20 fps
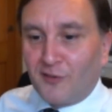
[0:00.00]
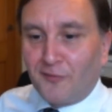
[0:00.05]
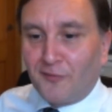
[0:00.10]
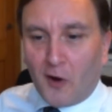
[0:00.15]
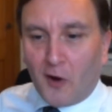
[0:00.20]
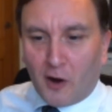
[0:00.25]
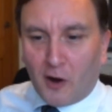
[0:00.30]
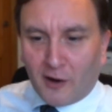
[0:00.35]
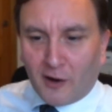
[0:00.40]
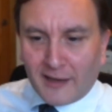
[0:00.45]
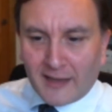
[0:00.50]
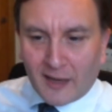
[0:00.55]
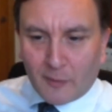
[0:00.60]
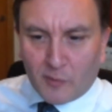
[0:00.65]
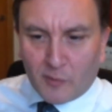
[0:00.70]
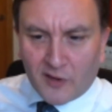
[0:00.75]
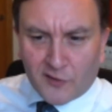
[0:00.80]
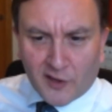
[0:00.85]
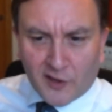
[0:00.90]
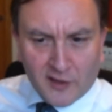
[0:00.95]
which is fine.
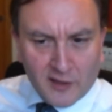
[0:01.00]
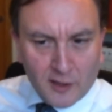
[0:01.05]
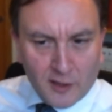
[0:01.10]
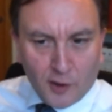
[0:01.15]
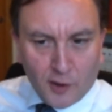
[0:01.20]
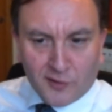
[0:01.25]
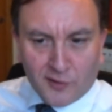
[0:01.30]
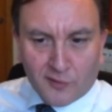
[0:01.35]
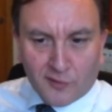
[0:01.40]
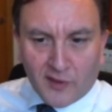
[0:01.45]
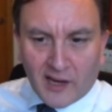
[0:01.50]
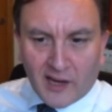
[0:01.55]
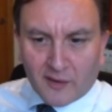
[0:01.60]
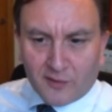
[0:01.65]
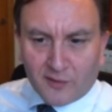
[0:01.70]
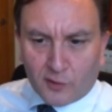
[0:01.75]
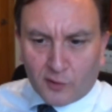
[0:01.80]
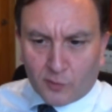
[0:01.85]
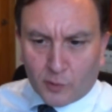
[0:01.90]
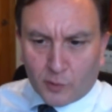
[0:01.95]
And we've done a lot of
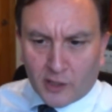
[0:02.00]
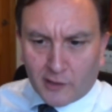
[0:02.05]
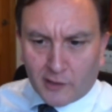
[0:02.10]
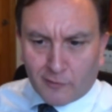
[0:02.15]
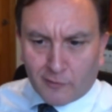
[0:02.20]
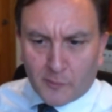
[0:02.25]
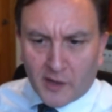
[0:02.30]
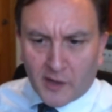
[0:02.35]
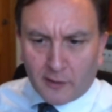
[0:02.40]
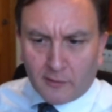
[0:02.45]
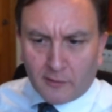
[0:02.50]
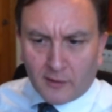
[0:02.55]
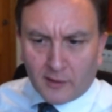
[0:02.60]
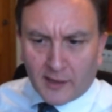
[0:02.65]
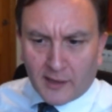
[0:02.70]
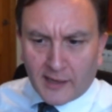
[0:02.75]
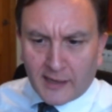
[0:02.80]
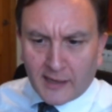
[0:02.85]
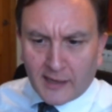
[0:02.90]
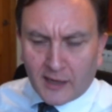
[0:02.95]
that sort of work
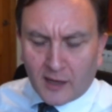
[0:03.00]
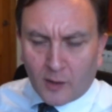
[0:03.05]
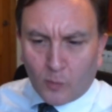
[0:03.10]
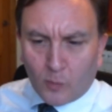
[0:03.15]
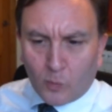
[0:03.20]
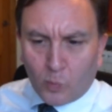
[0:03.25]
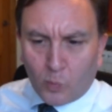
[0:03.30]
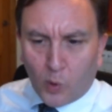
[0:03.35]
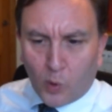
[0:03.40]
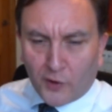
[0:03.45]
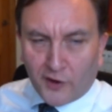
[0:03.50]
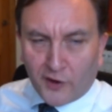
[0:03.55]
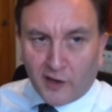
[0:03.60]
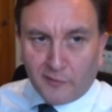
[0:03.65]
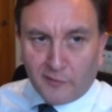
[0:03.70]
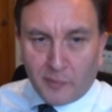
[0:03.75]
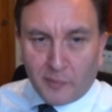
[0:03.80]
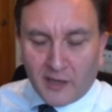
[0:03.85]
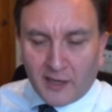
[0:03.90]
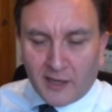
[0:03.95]
remotely. What
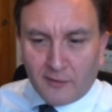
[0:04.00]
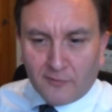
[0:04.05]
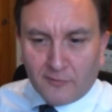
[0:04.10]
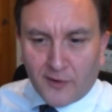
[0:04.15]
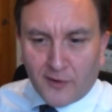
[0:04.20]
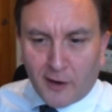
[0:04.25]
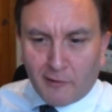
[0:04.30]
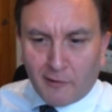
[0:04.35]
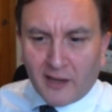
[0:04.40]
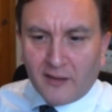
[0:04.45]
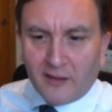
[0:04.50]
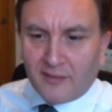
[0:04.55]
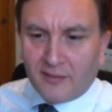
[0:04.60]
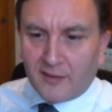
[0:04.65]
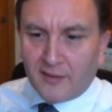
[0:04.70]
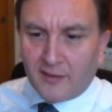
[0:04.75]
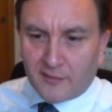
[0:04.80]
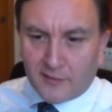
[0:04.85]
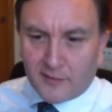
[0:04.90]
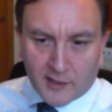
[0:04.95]
I've been very
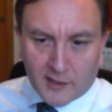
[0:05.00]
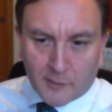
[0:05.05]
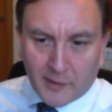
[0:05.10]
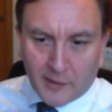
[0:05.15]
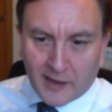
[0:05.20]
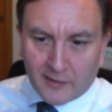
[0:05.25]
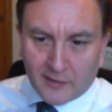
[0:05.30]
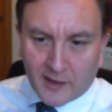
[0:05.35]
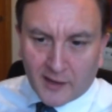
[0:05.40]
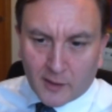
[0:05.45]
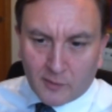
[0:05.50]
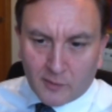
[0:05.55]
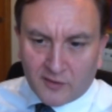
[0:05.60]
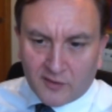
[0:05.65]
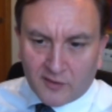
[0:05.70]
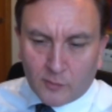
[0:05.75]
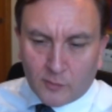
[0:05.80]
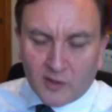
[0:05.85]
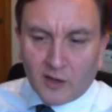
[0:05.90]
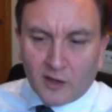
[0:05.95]
insistent about, though,
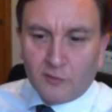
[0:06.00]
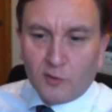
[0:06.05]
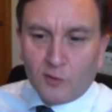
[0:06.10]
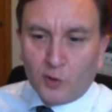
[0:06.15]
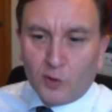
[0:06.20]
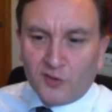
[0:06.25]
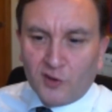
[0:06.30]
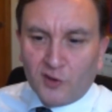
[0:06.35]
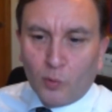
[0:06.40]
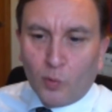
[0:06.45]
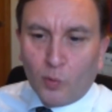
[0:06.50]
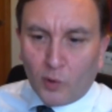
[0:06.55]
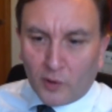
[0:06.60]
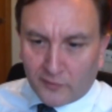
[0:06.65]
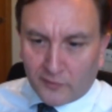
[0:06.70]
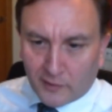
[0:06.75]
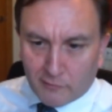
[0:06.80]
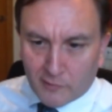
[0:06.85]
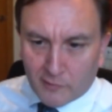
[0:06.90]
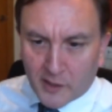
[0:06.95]
is that we don't do
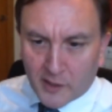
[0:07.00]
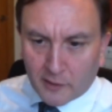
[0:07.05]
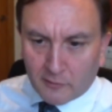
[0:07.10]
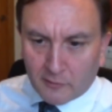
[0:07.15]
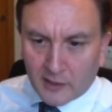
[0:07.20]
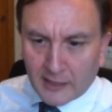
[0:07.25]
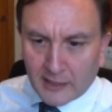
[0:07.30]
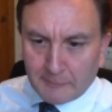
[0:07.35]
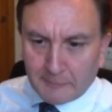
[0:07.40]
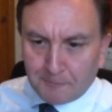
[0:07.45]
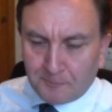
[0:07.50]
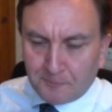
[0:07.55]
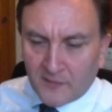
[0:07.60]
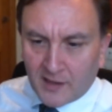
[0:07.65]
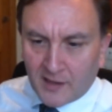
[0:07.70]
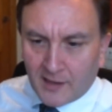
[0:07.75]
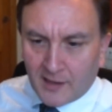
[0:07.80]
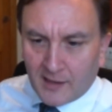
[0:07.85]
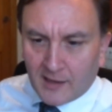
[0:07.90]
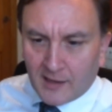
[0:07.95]
all of it remotely.
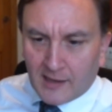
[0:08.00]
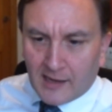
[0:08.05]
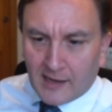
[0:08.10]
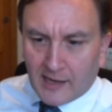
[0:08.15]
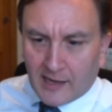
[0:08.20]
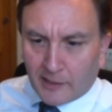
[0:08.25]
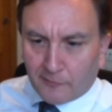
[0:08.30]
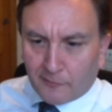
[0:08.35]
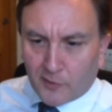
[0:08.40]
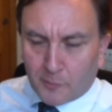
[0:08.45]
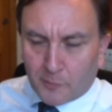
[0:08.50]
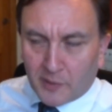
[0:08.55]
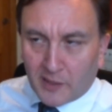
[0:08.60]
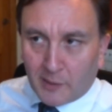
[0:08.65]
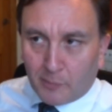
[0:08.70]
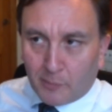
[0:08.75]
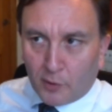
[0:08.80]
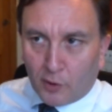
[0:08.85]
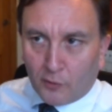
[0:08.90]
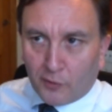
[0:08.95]
And for
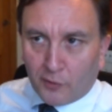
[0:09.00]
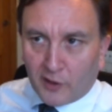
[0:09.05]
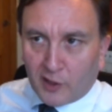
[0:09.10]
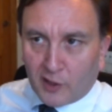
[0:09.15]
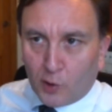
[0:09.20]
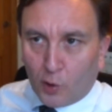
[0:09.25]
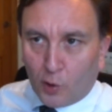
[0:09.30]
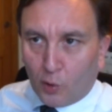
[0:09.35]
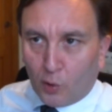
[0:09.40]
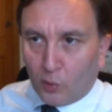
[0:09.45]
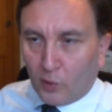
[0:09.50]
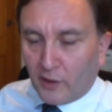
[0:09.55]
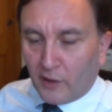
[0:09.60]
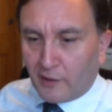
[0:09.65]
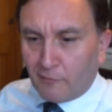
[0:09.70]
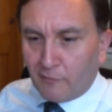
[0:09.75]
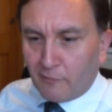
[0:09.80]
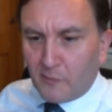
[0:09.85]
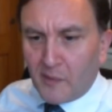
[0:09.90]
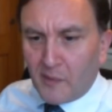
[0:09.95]
people on the
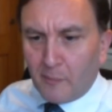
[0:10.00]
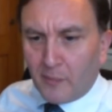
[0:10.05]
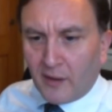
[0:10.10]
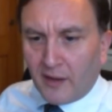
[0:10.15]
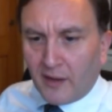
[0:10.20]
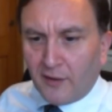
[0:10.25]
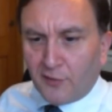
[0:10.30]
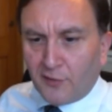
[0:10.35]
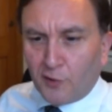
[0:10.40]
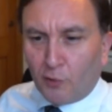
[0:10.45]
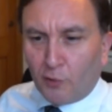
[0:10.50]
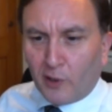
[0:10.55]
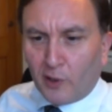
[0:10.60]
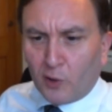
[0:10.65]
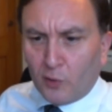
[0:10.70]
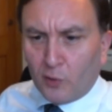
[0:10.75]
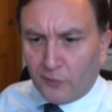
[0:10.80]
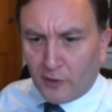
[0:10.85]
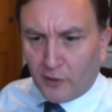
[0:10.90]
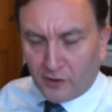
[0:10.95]
call that can remember
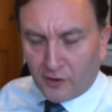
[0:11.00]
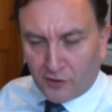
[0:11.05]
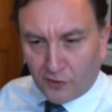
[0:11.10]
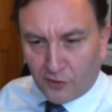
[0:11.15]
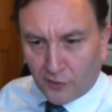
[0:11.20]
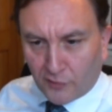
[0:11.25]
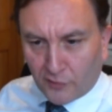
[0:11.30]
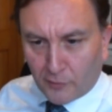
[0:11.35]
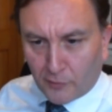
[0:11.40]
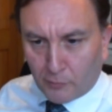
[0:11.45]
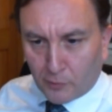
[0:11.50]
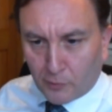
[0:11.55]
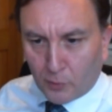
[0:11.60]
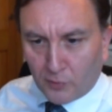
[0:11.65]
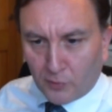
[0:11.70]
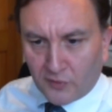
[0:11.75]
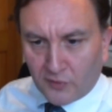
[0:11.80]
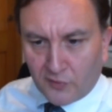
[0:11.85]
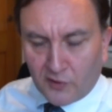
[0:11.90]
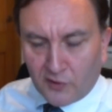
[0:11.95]
historical versions of the
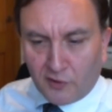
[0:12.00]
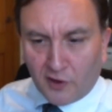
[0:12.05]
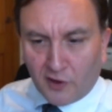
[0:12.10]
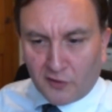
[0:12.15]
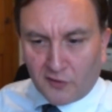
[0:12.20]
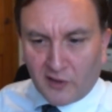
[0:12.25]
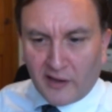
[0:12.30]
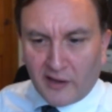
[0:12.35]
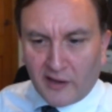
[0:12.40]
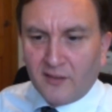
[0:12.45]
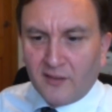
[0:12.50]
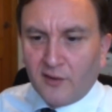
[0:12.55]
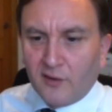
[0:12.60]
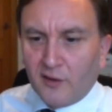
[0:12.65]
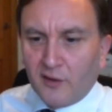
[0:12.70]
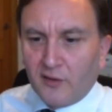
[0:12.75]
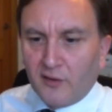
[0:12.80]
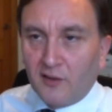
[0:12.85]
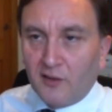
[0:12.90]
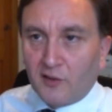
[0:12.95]
rules, if you dug down
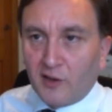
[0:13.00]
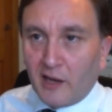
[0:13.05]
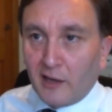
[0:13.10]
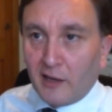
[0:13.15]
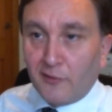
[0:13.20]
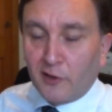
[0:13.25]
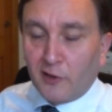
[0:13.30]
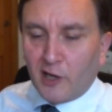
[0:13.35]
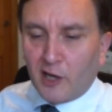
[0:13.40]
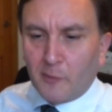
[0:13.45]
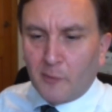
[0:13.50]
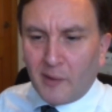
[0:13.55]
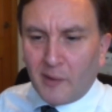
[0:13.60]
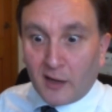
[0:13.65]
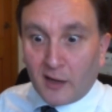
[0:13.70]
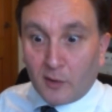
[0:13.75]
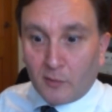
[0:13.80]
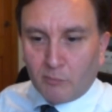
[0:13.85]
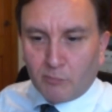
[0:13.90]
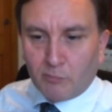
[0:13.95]
into the detail, if you go
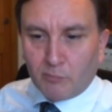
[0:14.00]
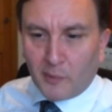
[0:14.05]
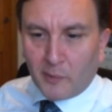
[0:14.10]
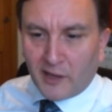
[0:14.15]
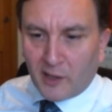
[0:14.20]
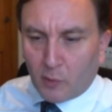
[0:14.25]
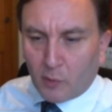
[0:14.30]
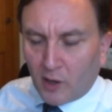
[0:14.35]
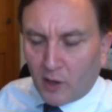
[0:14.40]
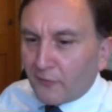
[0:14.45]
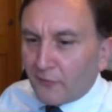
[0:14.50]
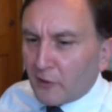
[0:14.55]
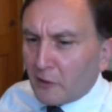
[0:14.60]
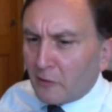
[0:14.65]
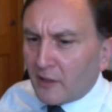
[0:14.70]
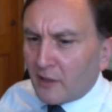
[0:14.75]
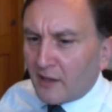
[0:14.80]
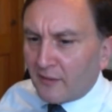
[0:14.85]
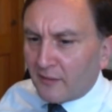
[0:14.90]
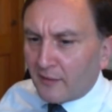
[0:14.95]
back probably quite a
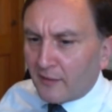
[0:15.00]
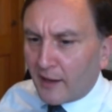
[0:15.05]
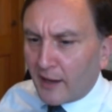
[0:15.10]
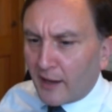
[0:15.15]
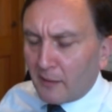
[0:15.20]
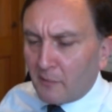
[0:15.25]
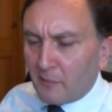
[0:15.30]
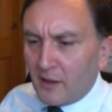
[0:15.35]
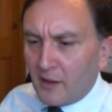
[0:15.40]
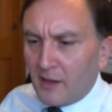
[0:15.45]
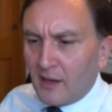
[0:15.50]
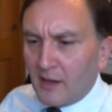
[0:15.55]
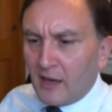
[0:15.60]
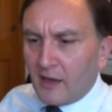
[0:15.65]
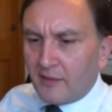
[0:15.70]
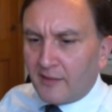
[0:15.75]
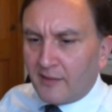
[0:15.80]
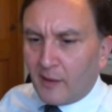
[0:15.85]
few years now,